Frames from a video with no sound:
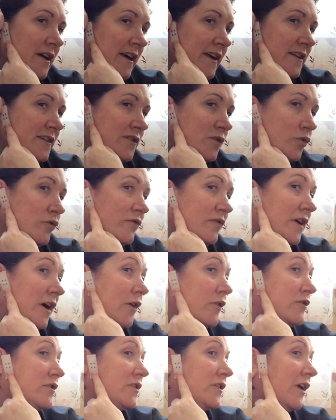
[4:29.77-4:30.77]
it sort of
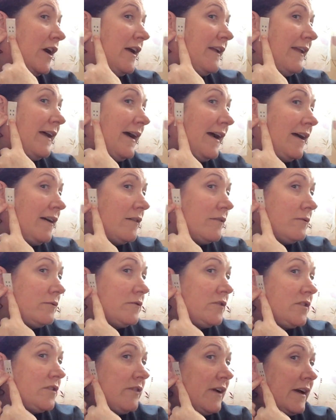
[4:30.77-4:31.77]
goes like that.
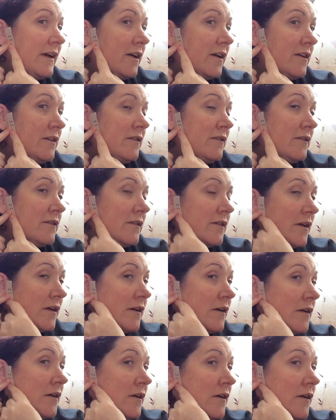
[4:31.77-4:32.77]
Do you reckon?
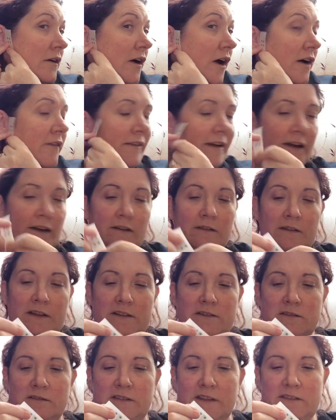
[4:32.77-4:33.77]
I reckon.
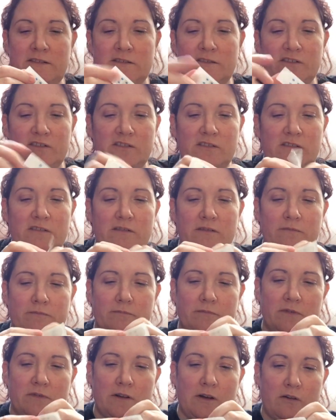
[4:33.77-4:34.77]
Let's just
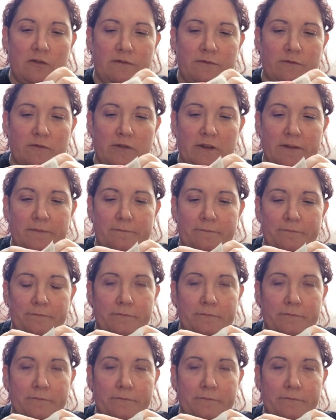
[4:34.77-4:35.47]
go for it.